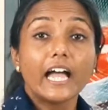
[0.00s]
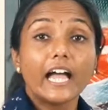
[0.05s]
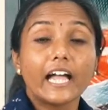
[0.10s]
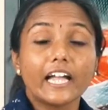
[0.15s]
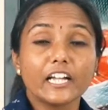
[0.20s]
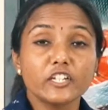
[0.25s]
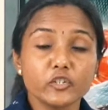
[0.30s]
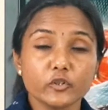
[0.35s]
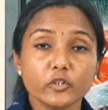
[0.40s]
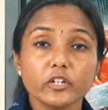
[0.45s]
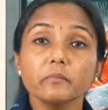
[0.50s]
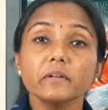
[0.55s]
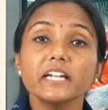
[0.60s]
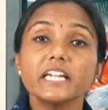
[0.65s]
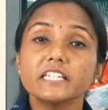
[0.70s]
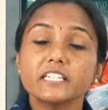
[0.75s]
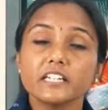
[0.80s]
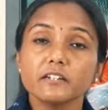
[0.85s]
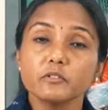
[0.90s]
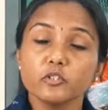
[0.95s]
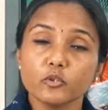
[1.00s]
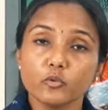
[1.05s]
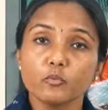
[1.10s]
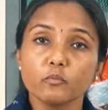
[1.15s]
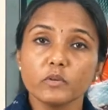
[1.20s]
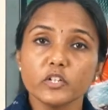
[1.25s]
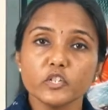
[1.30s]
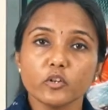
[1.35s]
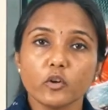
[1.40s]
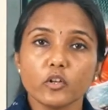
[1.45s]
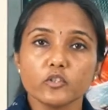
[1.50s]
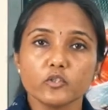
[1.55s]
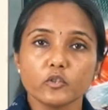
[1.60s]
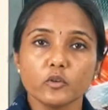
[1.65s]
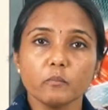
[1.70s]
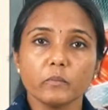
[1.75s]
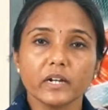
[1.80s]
It shouldn't be eaten too much also,